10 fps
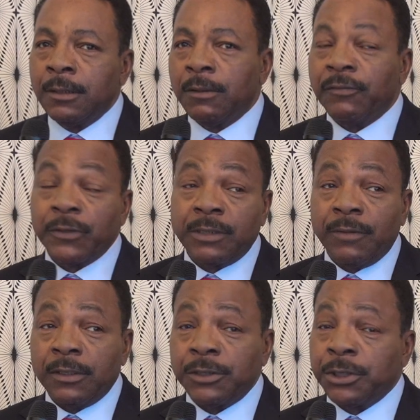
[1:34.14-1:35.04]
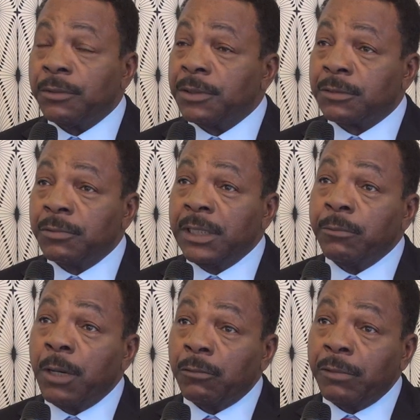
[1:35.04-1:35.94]
Well, first of all, the show is really
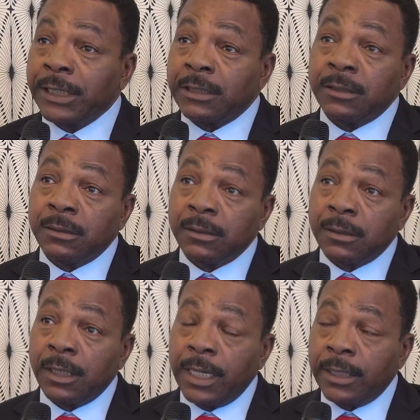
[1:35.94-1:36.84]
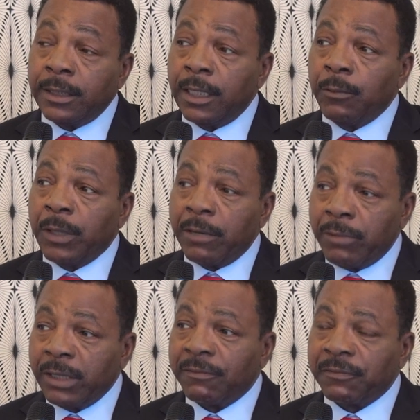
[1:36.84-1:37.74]
well written. And when I
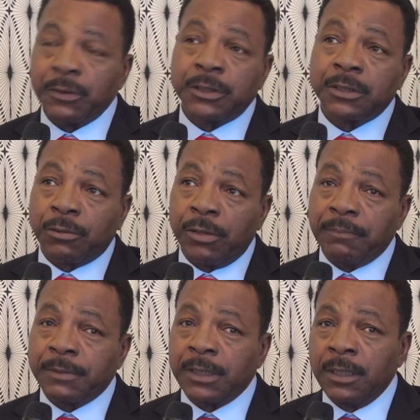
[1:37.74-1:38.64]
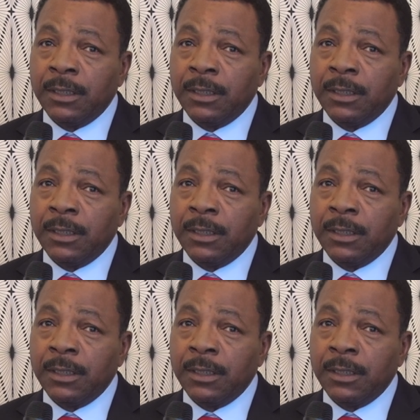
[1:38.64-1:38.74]
read the first script,